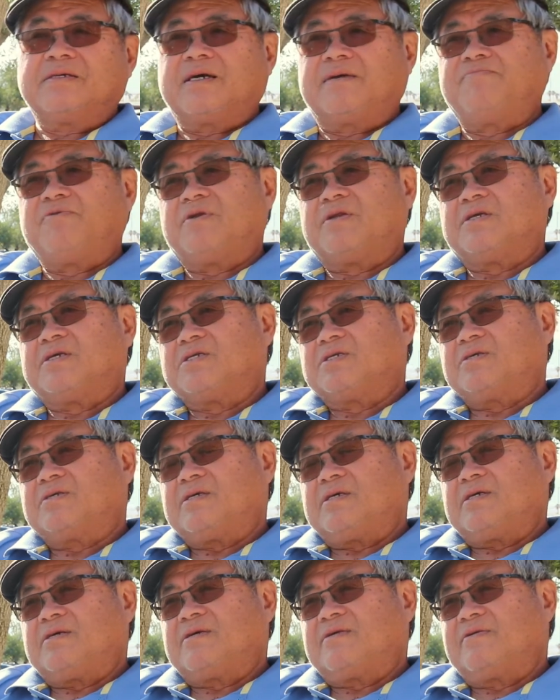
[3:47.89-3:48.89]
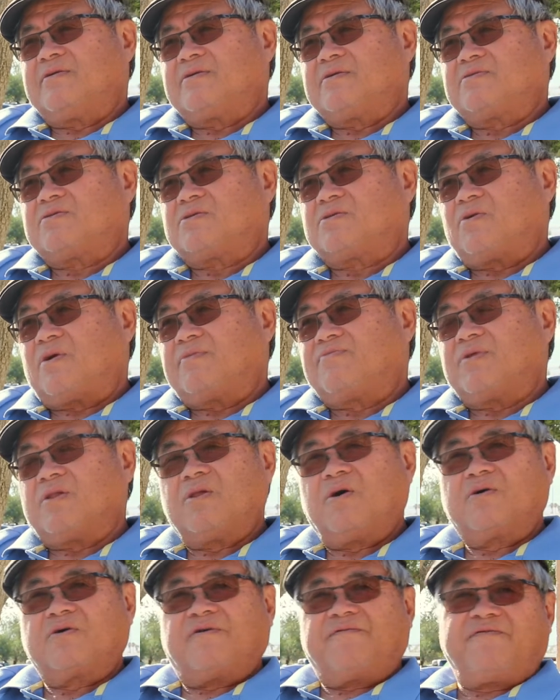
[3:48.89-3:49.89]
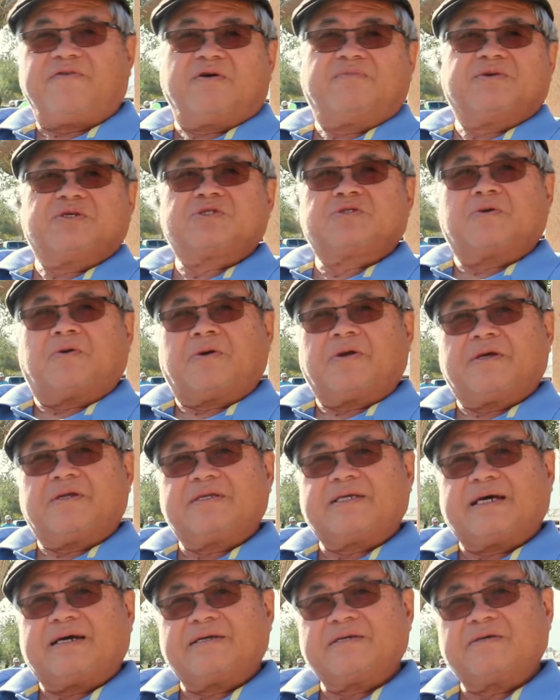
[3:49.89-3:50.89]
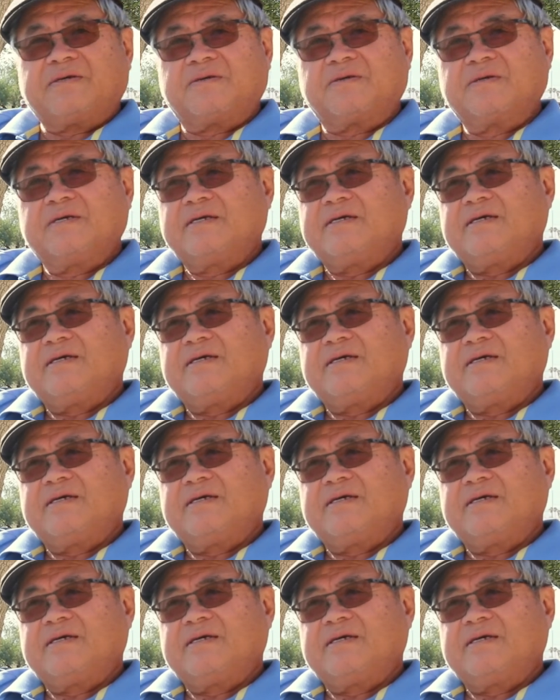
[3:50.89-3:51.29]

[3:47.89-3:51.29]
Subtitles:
I've been in sort of the local film historian down here